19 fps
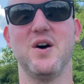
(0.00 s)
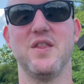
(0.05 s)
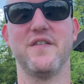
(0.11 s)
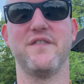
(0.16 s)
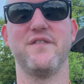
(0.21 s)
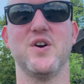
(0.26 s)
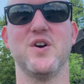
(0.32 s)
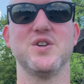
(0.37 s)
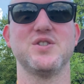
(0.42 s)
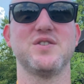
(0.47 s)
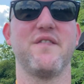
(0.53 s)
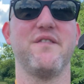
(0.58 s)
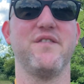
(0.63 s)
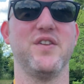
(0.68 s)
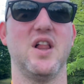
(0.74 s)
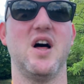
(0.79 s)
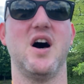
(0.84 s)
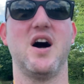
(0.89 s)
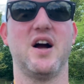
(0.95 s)
the first
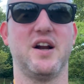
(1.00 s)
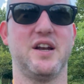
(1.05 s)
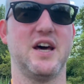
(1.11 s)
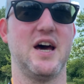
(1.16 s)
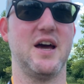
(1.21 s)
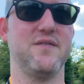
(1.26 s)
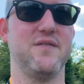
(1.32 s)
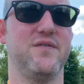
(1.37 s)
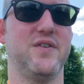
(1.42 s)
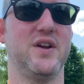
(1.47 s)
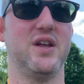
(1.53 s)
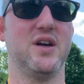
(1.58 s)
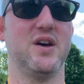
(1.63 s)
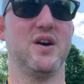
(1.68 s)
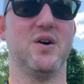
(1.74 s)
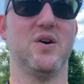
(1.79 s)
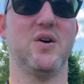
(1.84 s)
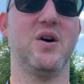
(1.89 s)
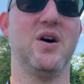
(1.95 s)
vlog type
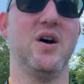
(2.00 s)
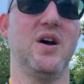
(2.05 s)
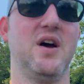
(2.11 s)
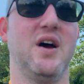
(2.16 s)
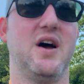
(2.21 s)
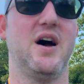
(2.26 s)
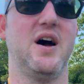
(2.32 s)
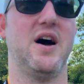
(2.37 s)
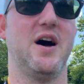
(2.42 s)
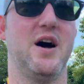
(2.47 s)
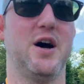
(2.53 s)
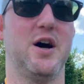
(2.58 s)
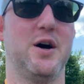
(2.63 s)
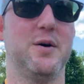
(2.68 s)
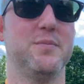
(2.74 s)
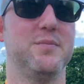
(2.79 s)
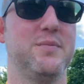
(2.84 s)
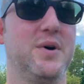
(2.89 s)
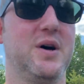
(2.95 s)
video.
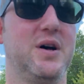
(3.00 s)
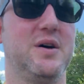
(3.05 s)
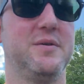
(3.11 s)
Um,